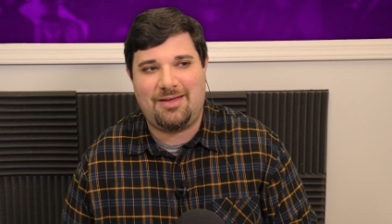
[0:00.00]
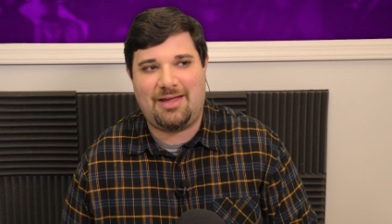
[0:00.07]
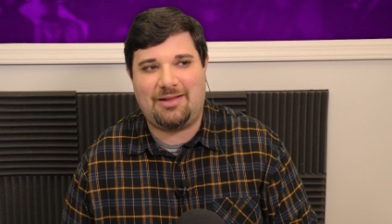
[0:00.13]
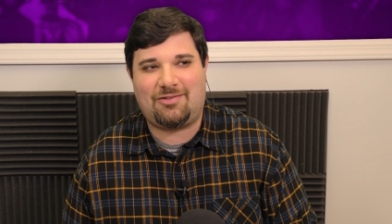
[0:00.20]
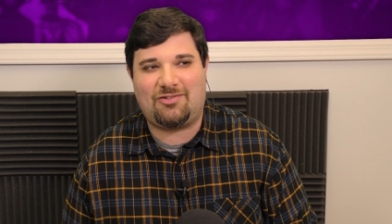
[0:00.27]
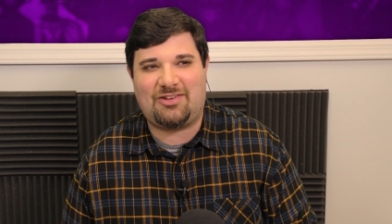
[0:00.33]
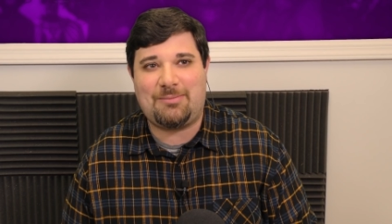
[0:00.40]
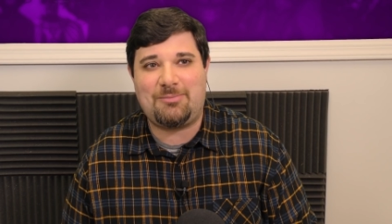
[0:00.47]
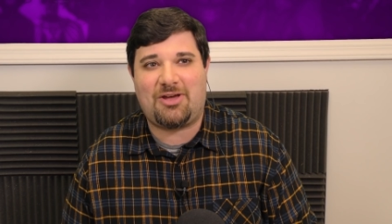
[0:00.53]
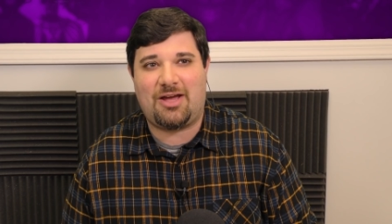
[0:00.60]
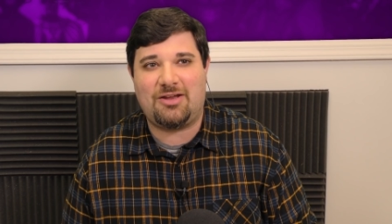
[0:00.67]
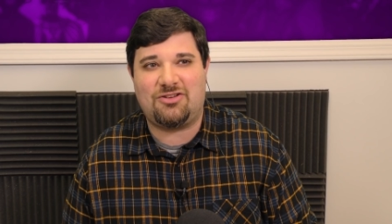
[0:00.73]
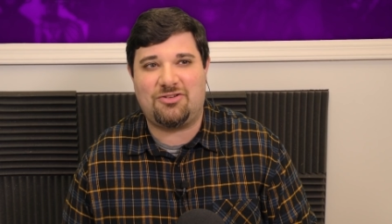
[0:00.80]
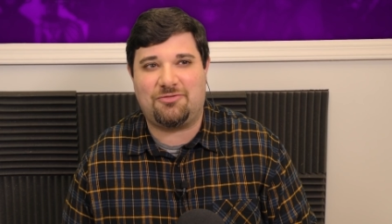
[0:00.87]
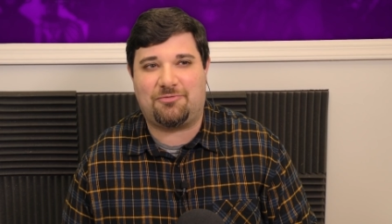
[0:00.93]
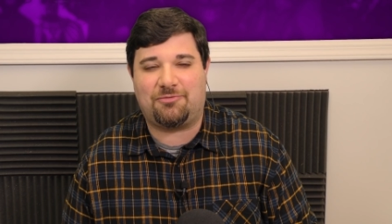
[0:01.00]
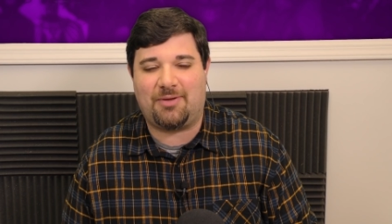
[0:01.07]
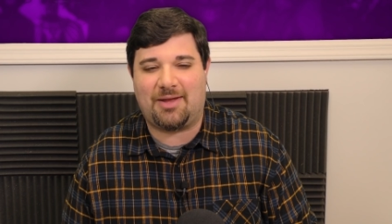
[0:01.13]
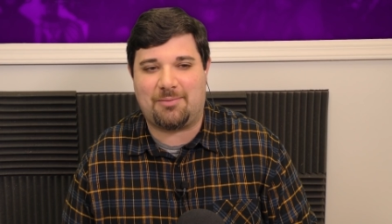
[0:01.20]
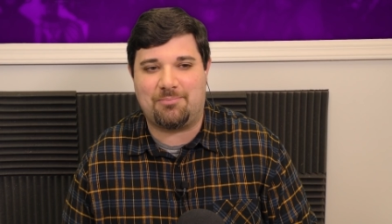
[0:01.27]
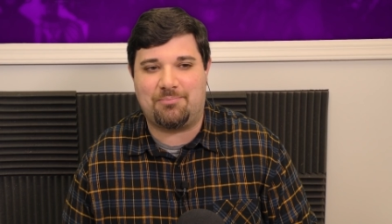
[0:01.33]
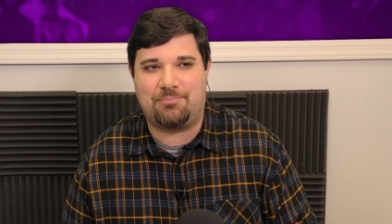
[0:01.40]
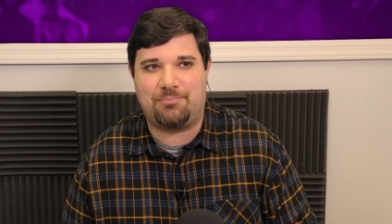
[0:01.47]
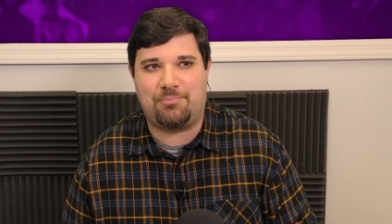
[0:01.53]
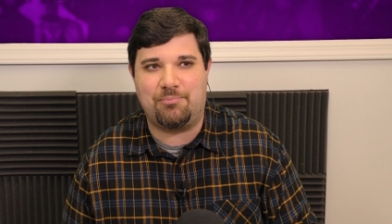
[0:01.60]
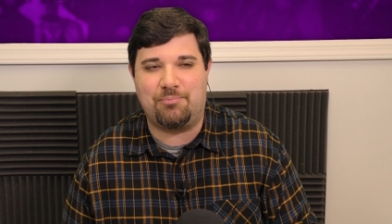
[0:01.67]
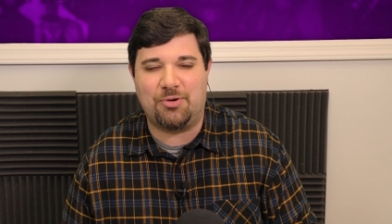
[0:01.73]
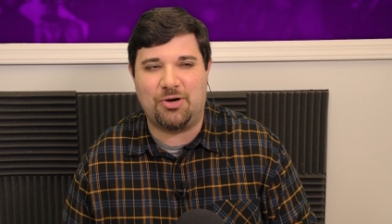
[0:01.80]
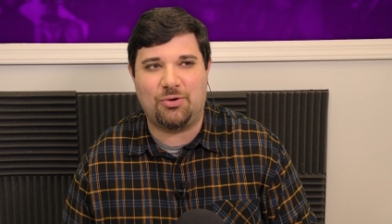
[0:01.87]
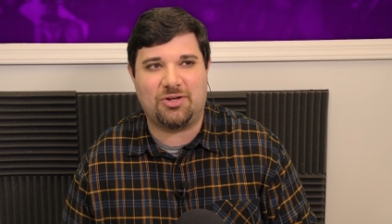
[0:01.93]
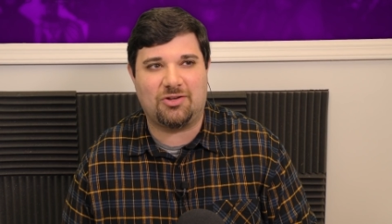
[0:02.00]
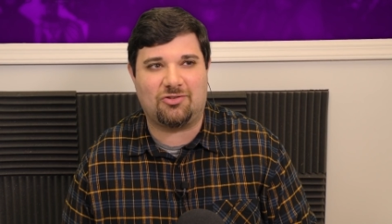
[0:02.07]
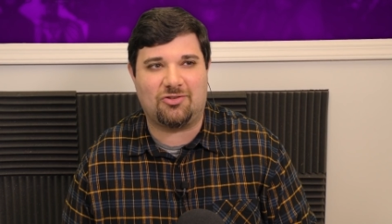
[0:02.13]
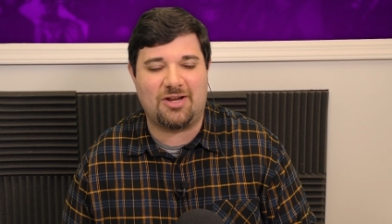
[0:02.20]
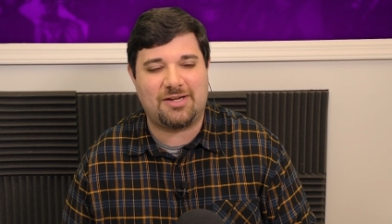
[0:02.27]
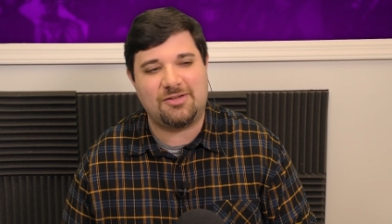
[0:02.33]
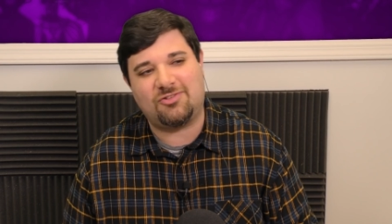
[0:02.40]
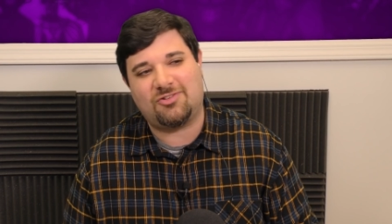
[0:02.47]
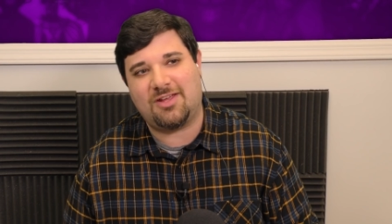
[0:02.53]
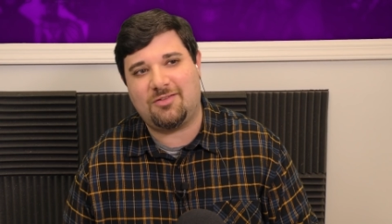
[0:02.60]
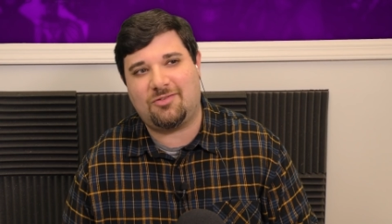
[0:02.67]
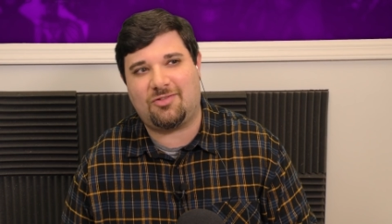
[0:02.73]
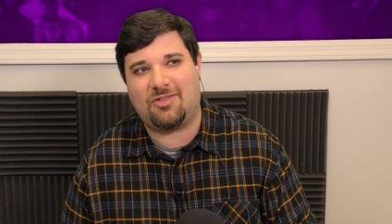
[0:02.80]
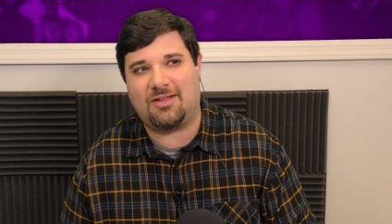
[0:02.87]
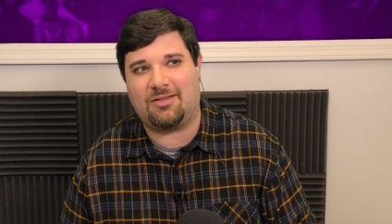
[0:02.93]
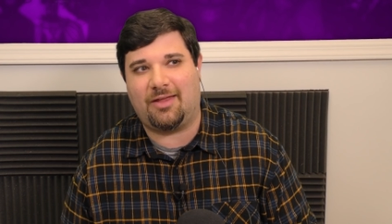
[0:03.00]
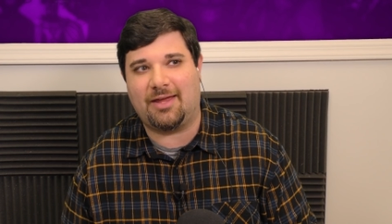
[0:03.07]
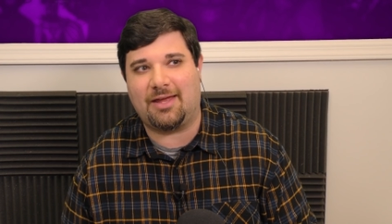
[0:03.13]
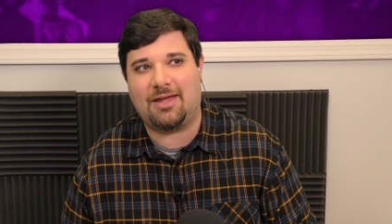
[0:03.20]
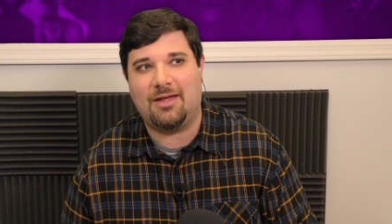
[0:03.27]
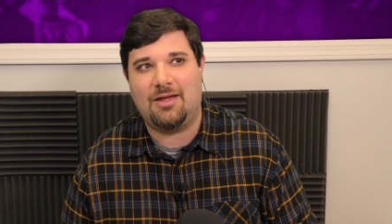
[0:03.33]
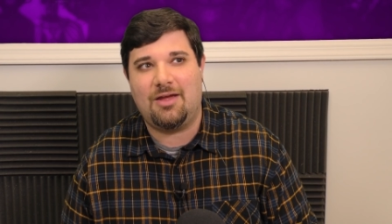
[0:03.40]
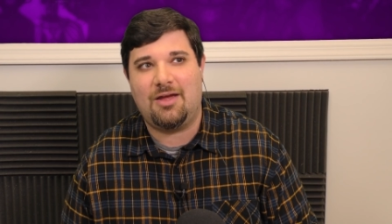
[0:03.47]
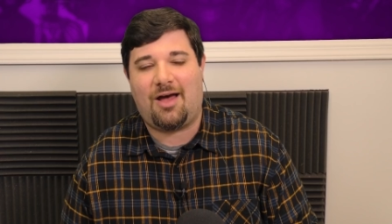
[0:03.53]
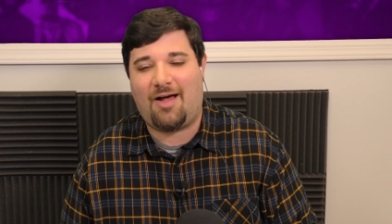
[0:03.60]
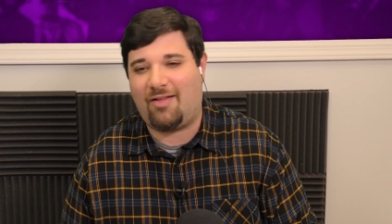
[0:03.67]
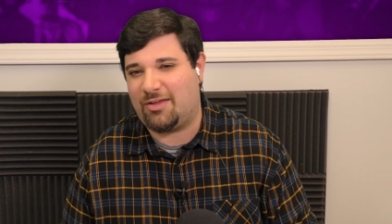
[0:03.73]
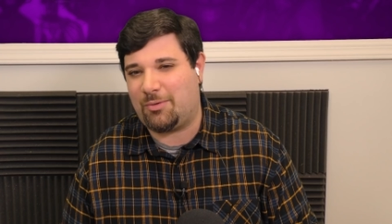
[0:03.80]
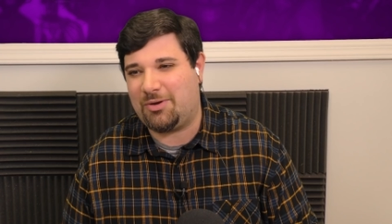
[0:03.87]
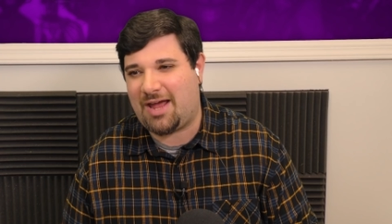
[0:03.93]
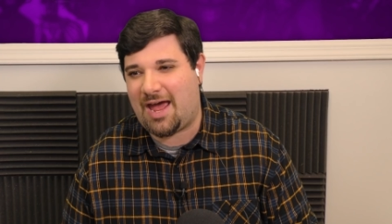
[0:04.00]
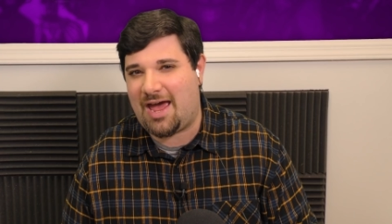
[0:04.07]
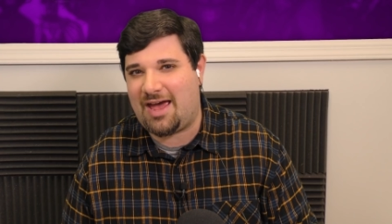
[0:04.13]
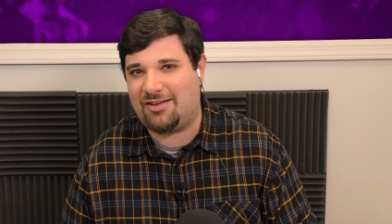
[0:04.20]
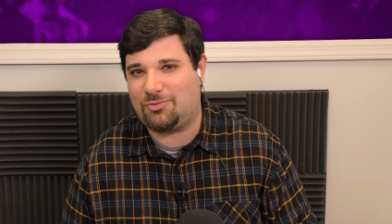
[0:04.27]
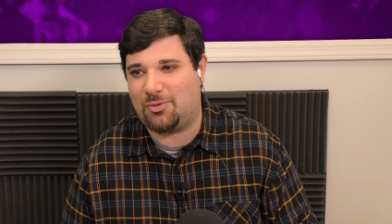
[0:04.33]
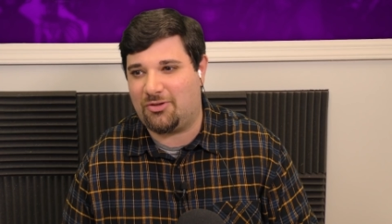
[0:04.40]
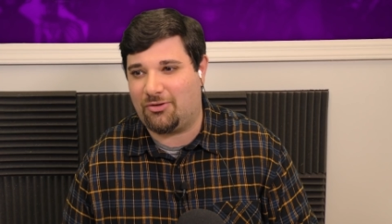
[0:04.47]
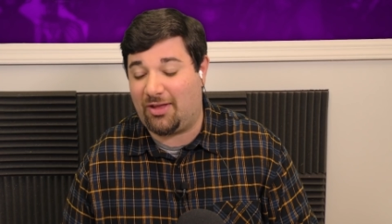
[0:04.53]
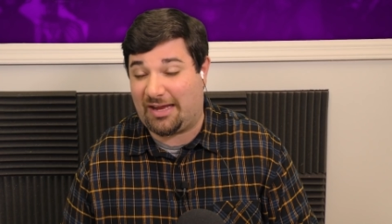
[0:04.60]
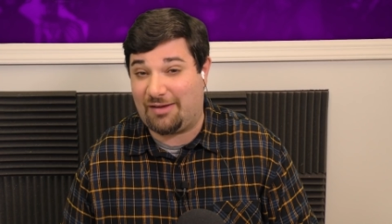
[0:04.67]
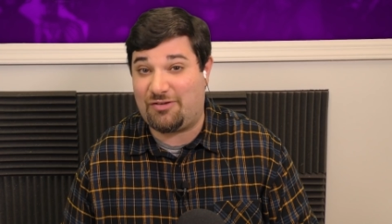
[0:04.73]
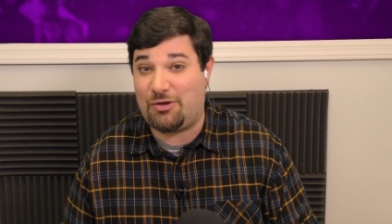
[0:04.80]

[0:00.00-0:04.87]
the same kind of like bogus nonsense that like Hollywood has when they're like,